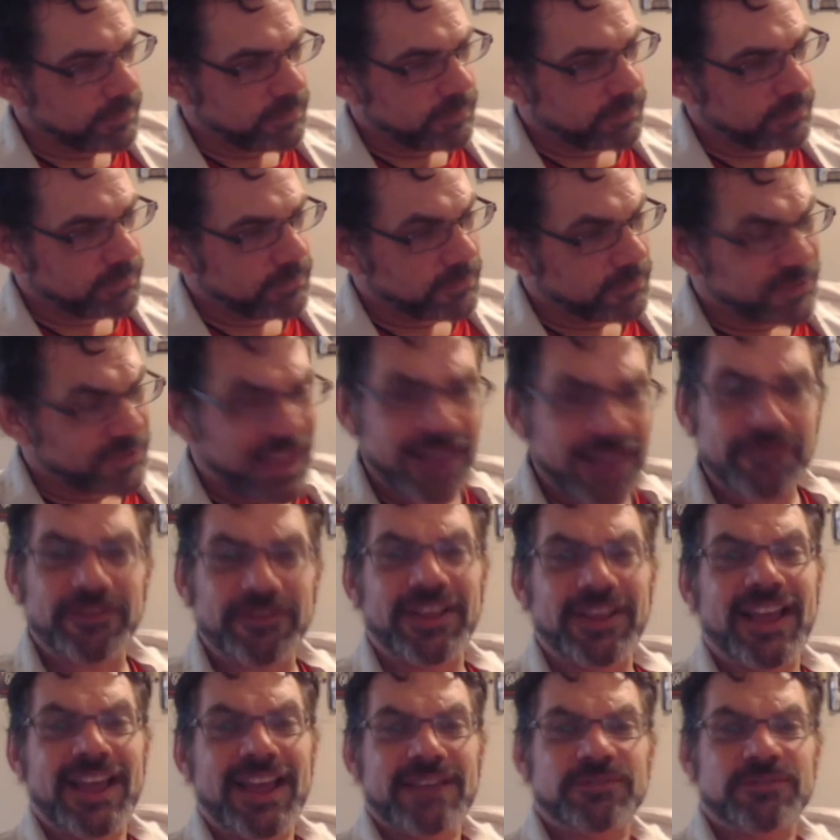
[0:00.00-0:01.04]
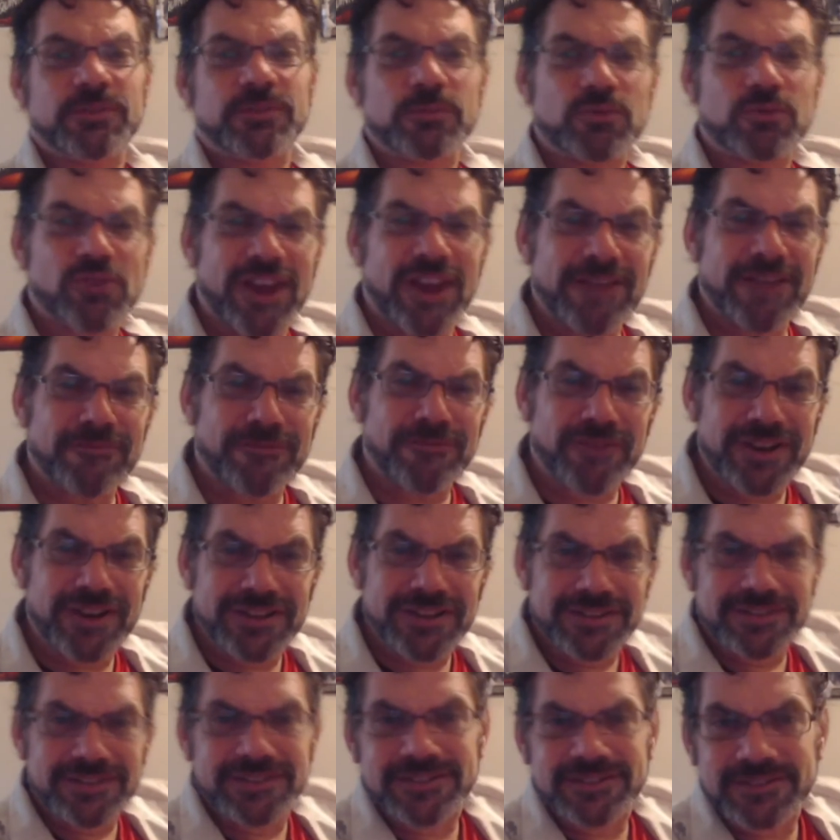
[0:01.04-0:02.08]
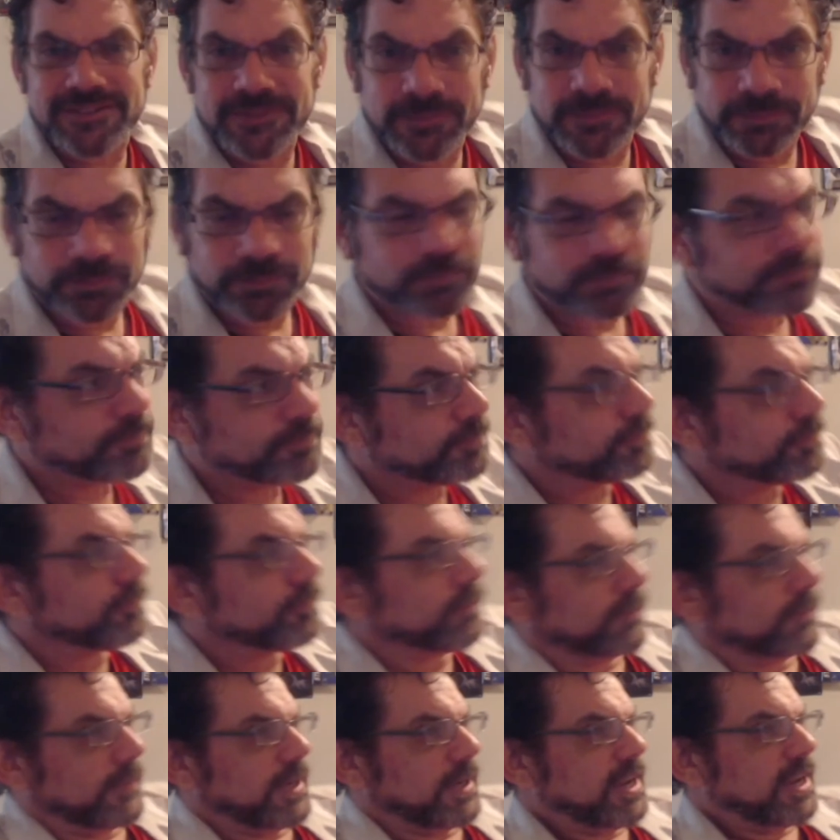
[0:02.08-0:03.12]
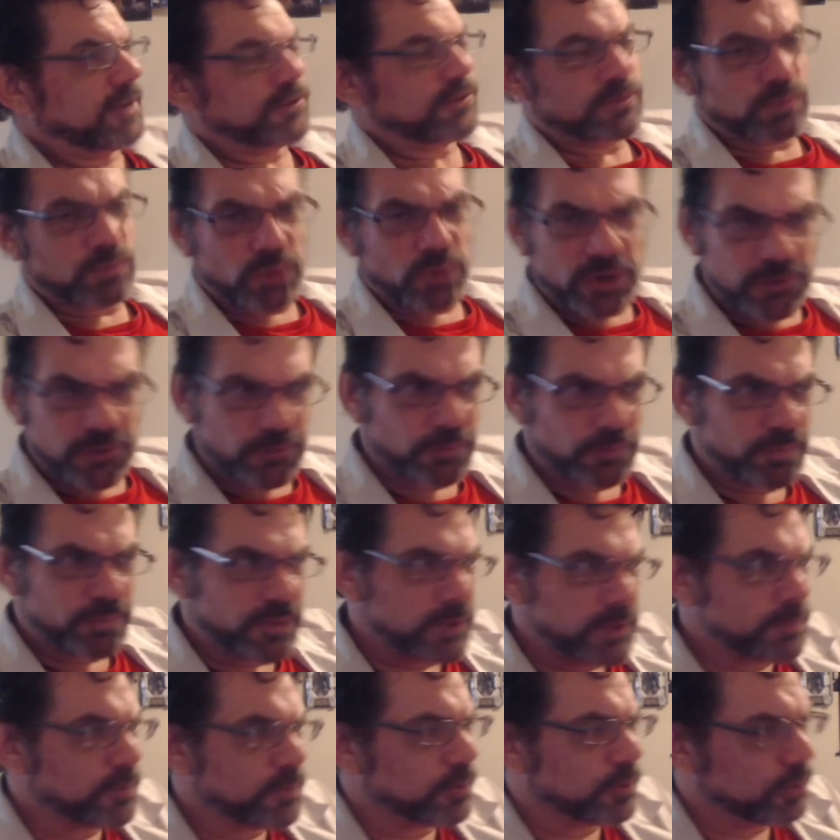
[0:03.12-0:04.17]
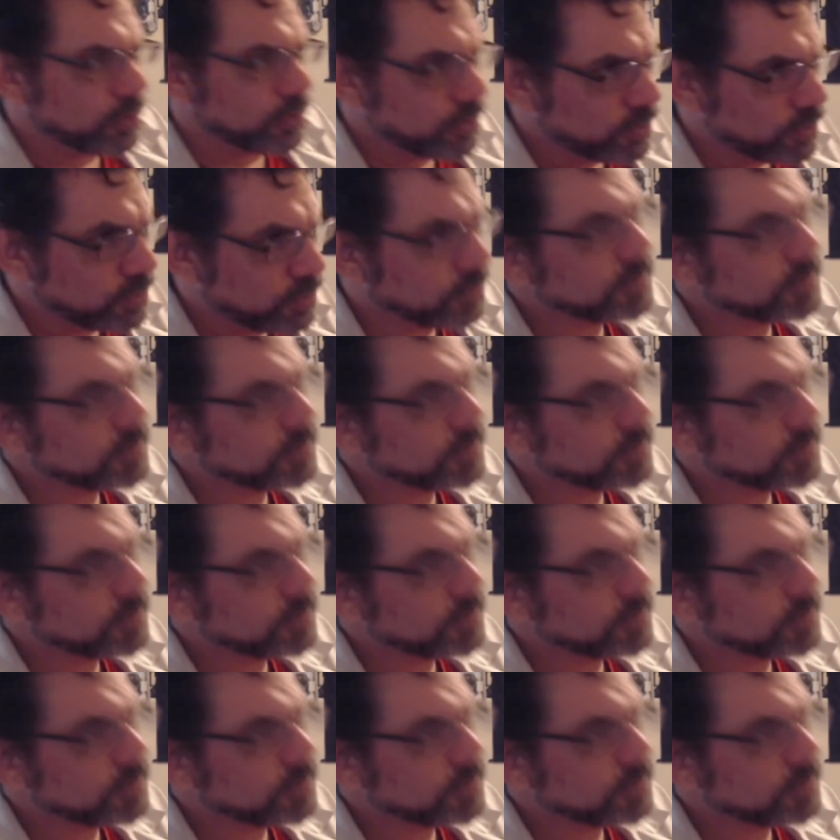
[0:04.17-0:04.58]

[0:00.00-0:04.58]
Thankfully, I have some great friends. I have some wonderful people who